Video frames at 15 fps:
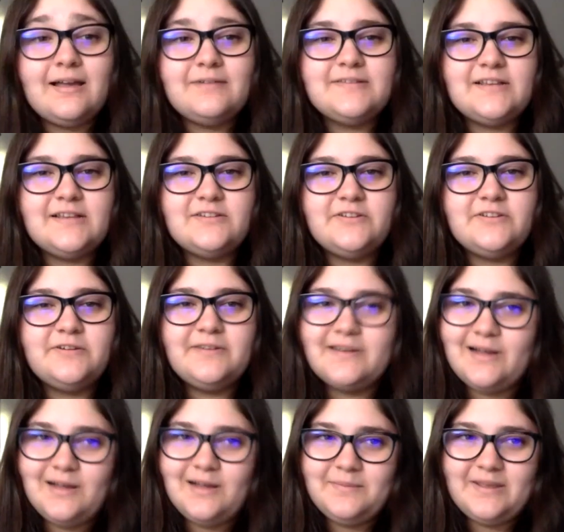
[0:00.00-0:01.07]
I was actually going
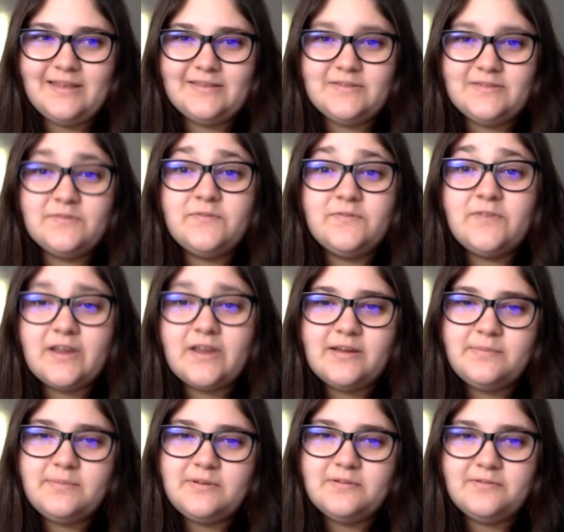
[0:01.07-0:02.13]
to comment. It's a
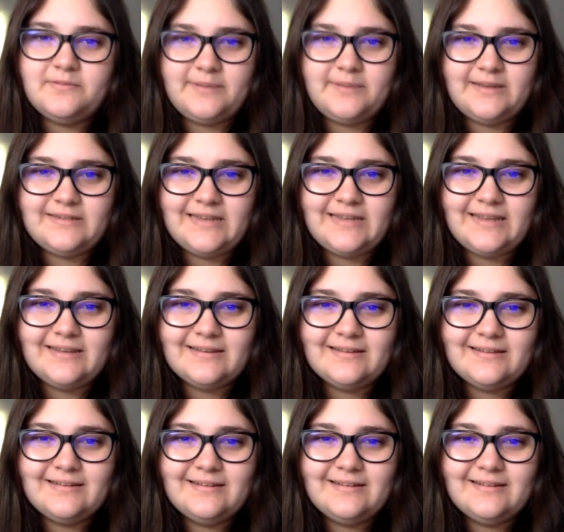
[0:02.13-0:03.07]
very beautiful painting.